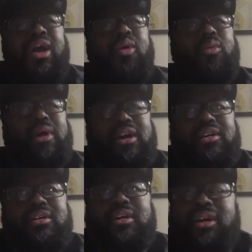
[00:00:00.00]

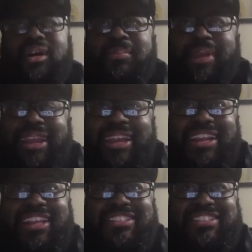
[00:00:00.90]
Well, man,
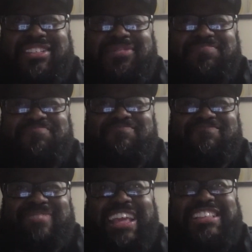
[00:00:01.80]
it's
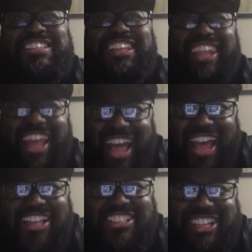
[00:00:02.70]
a lot,
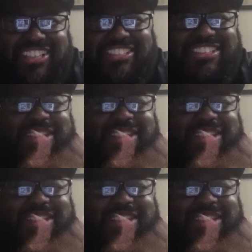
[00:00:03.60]
Chason.